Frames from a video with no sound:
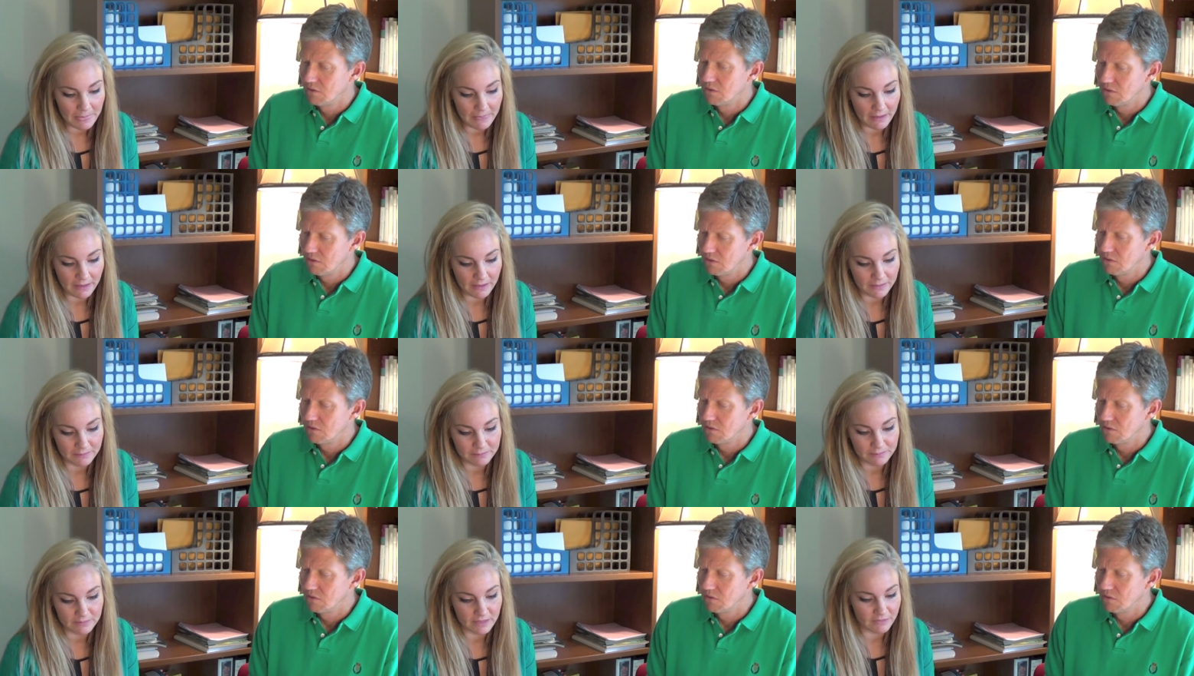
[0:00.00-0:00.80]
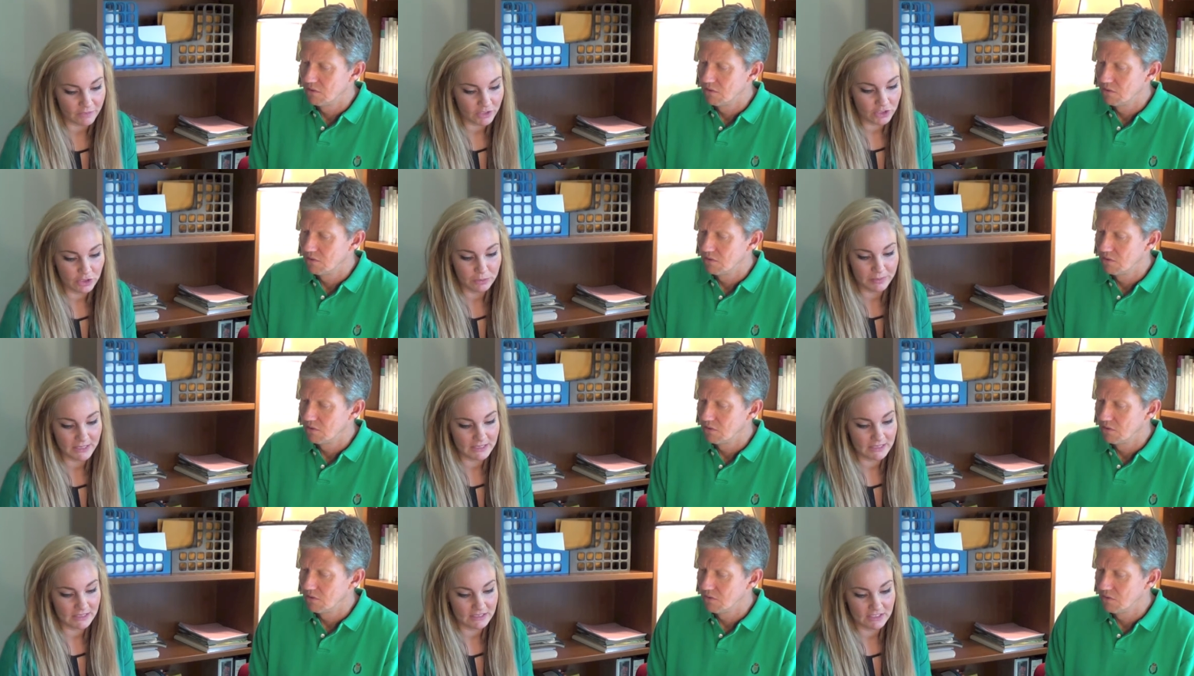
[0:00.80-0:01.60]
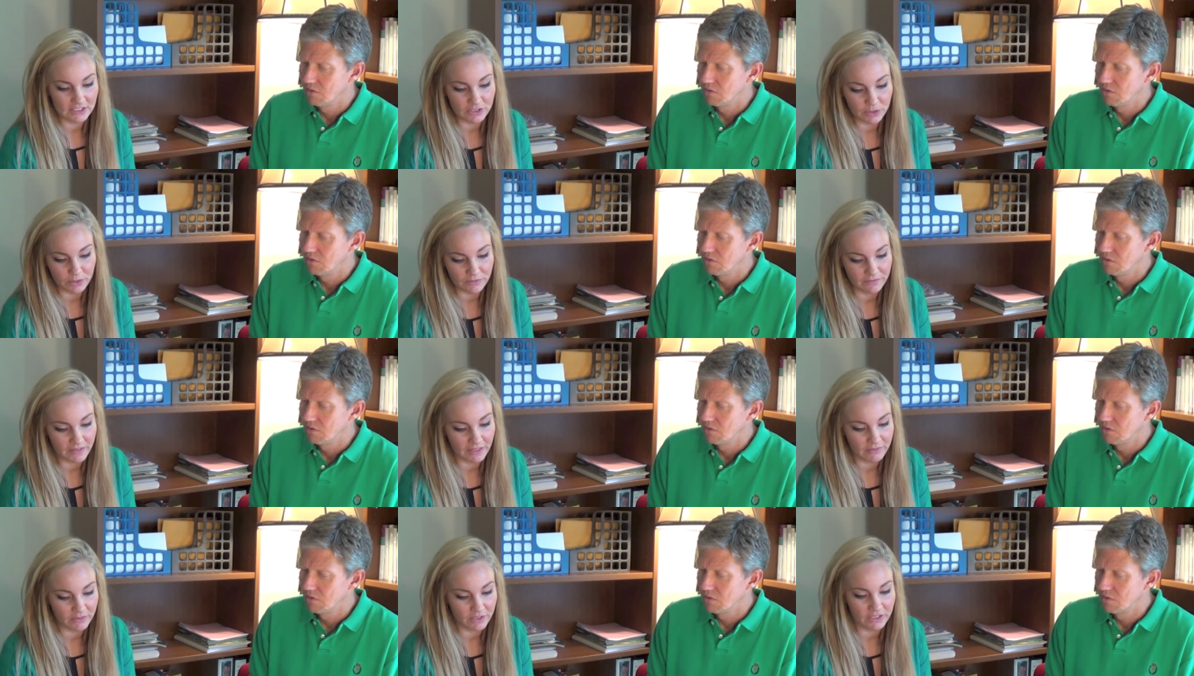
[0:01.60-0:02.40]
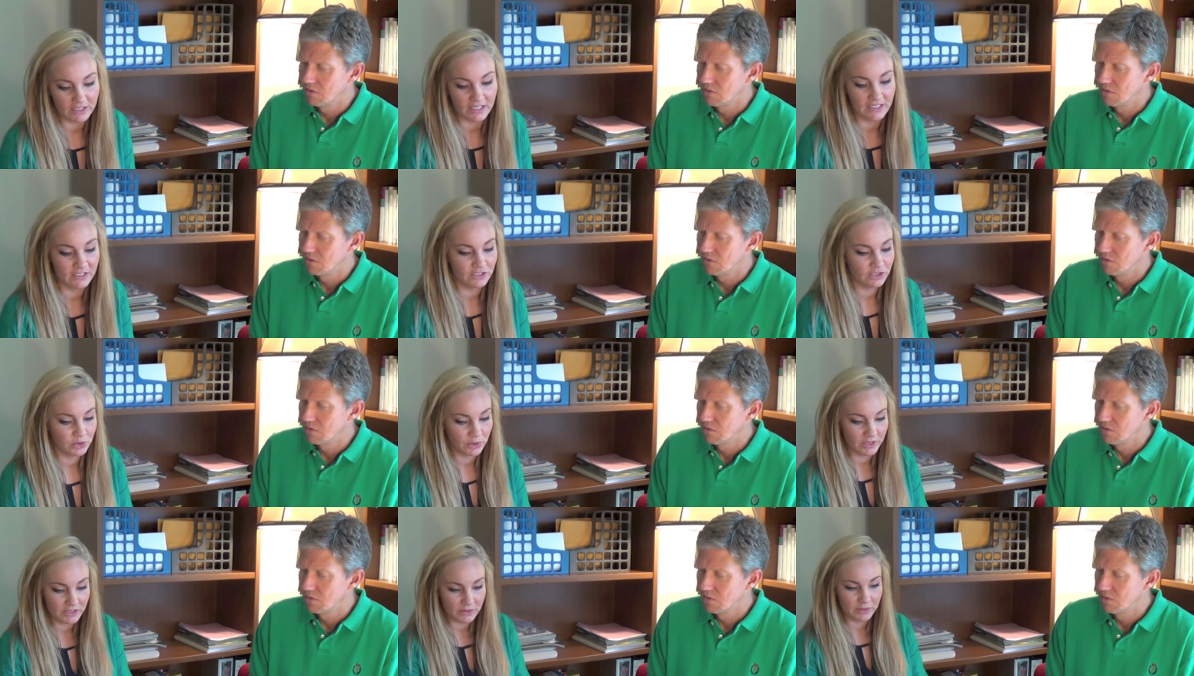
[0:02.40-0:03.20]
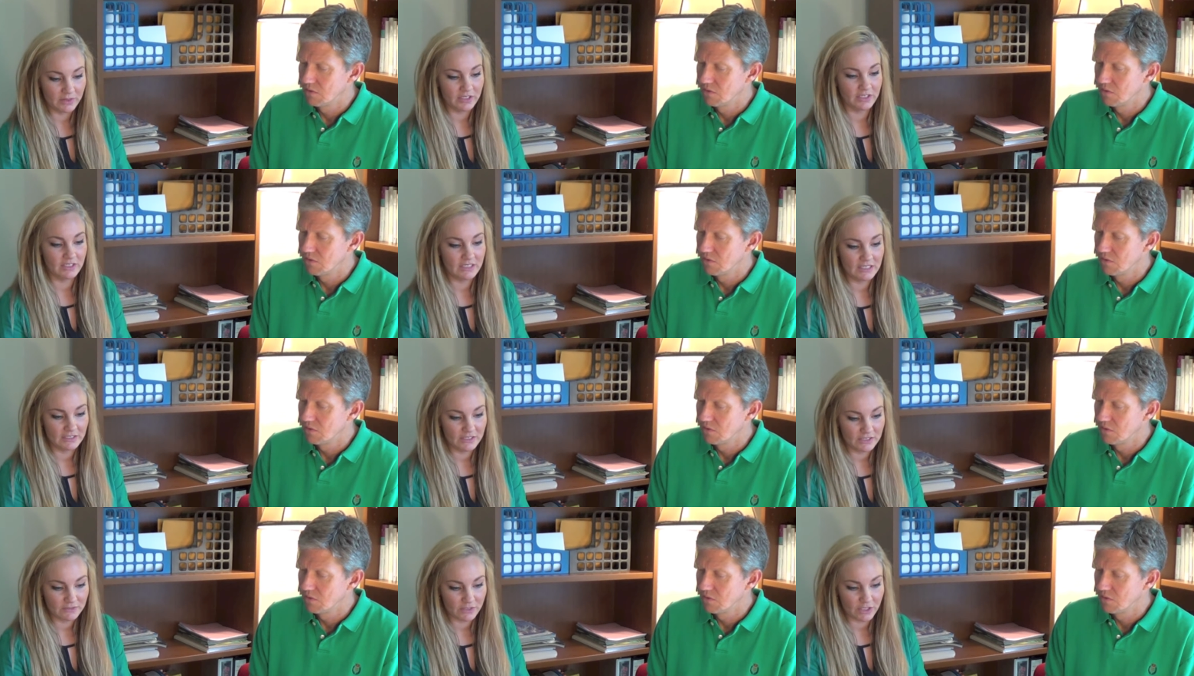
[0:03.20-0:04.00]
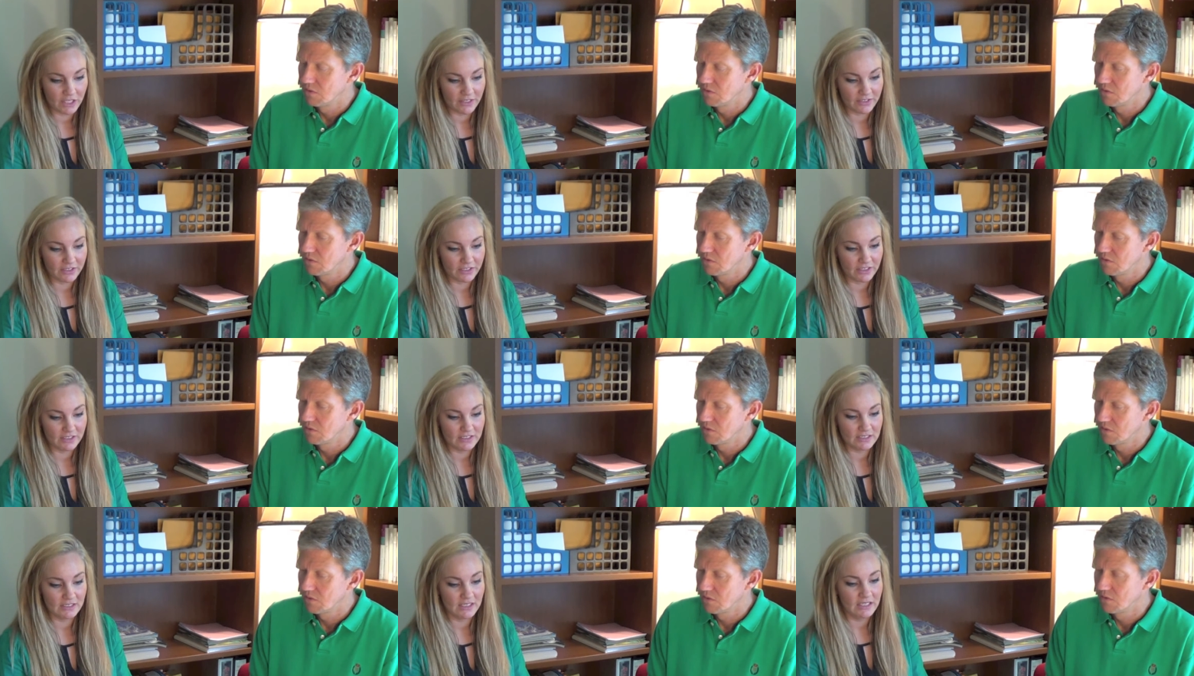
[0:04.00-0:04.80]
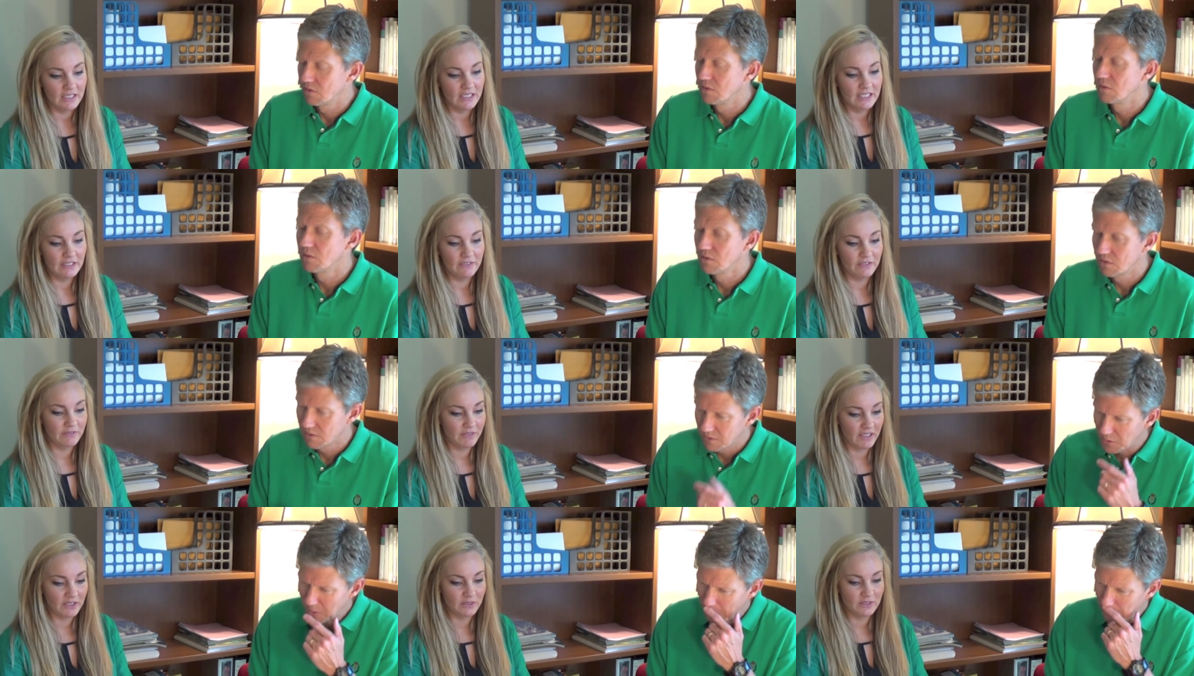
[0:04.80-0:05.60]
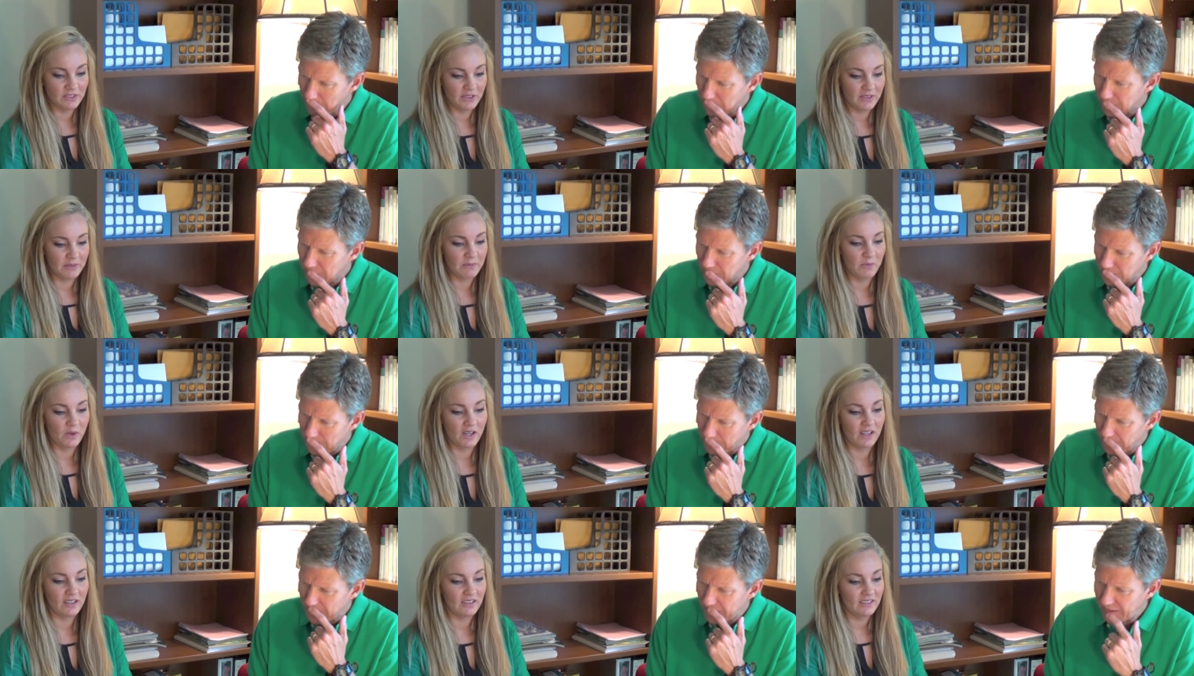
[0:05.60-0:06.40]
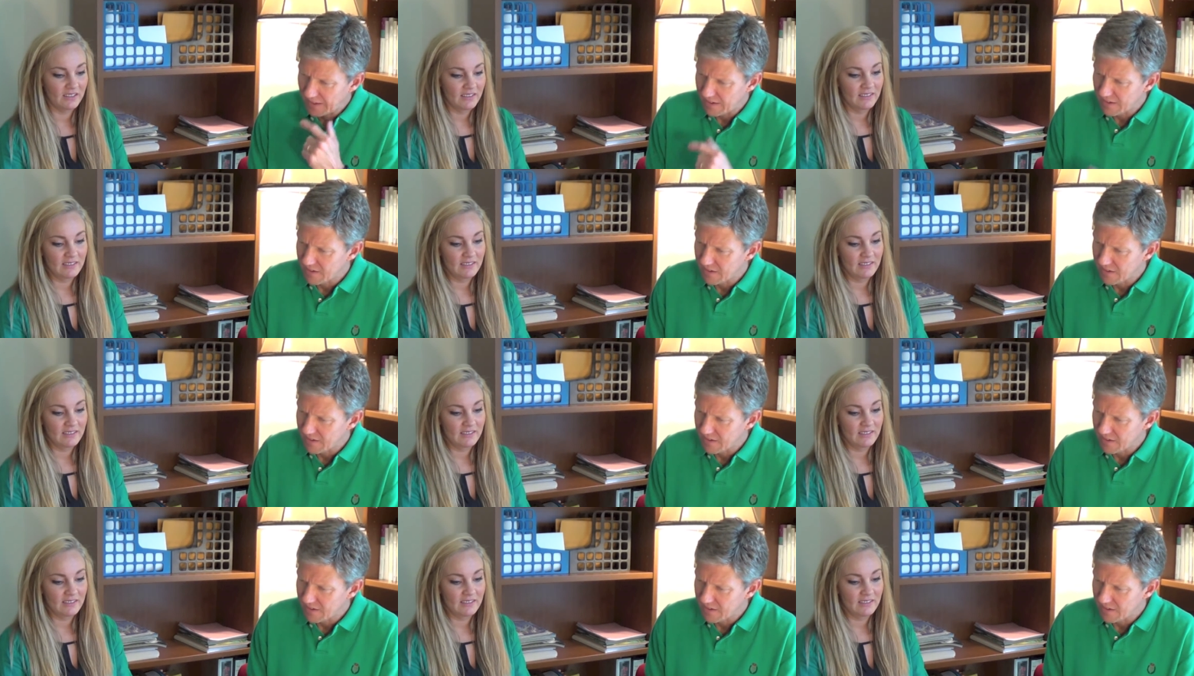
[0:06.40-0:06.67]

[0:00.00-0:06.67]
Speaker 1: Never too busy to do a favor, and I enjoy doing good deeds for others, even if I don't know them well.